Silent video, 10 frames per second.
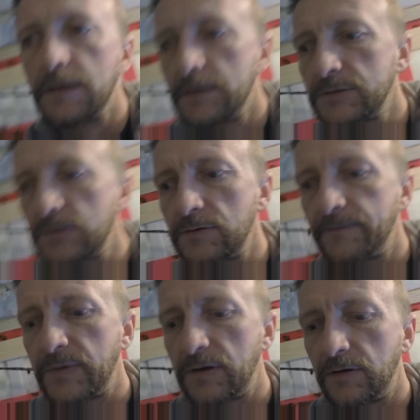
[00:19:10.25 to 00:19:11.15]
So
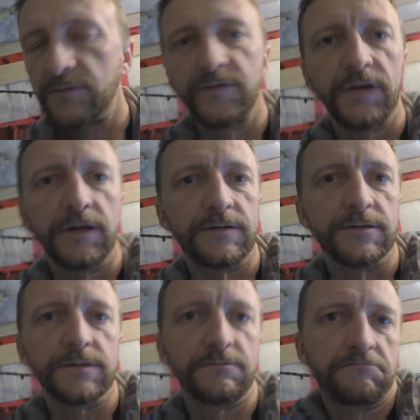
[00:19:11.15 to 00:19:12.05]
hopefully it
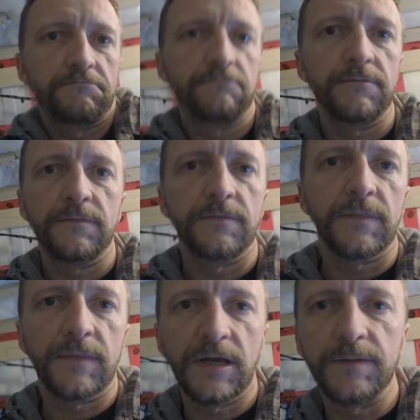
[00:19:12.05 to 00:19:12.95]
just
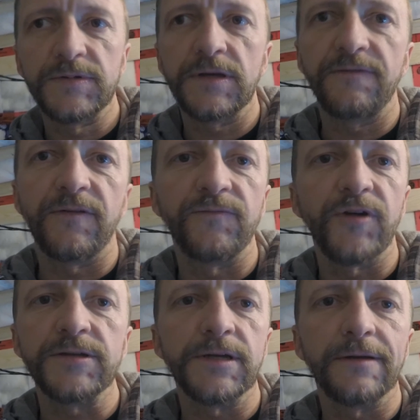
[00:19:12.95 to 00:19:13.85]
keeps it from
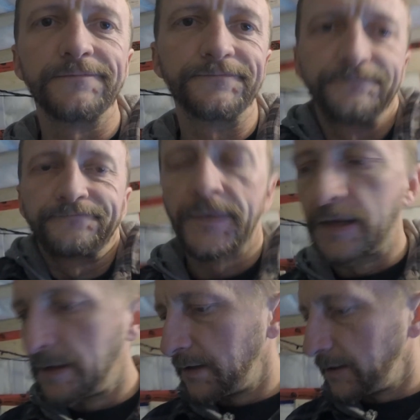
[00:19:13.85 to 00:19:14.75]
rusting.
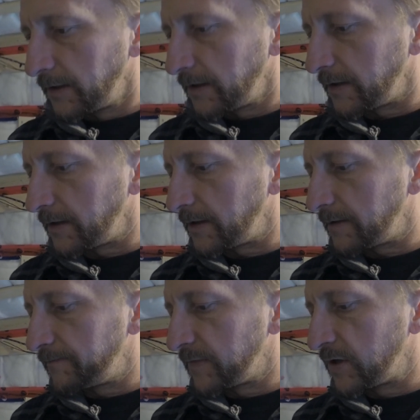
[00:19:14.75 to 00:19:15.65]

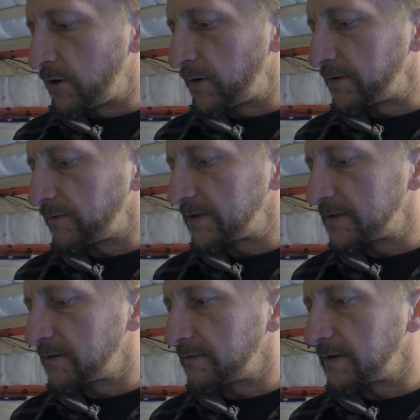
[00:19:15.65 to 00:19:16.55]
No other
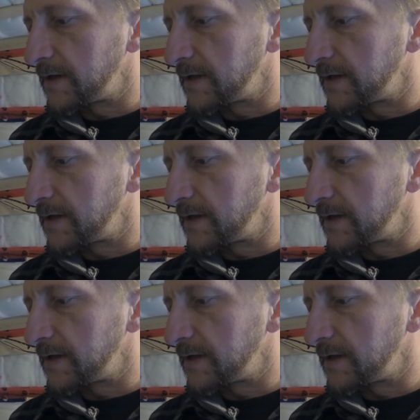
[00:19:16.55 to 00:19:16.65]
reason other than